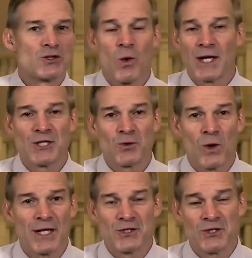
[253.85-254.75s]

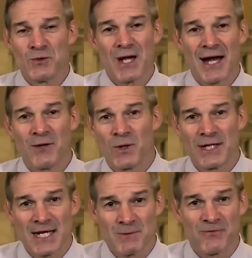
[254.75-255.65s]
2022,
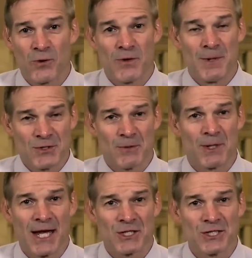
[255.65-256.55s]
91 days before the midterm
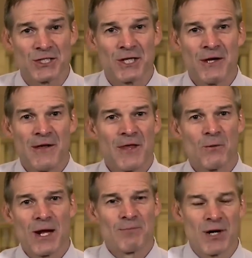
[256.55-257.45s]
elections, yeah.
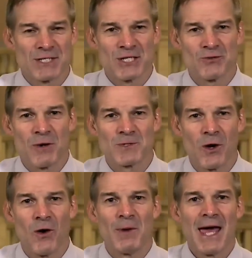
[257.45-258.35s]
they raid President Trump's
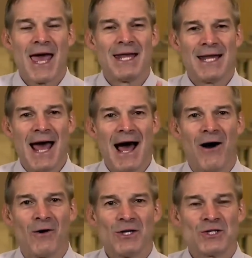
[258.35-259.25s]
home. And
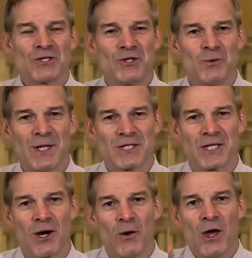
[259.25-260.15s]
now, just two weeks
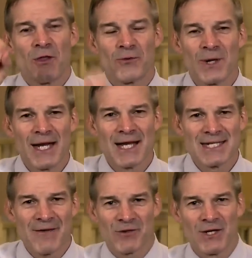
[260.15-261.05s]
ago, three
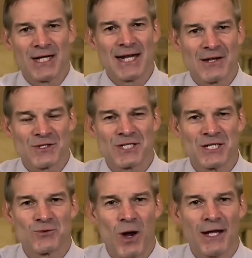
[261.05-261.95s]
days after he announces
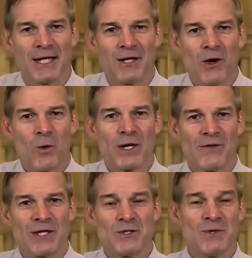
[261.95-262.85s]
he's running, what
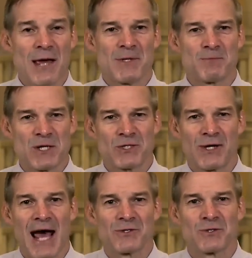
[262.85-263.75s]
are they and doing? You know, it, special
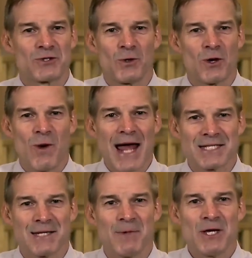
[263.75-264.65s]
counsel you, to
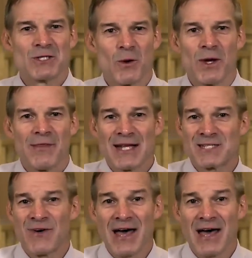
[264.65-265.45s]
harass It's, it's so a, that's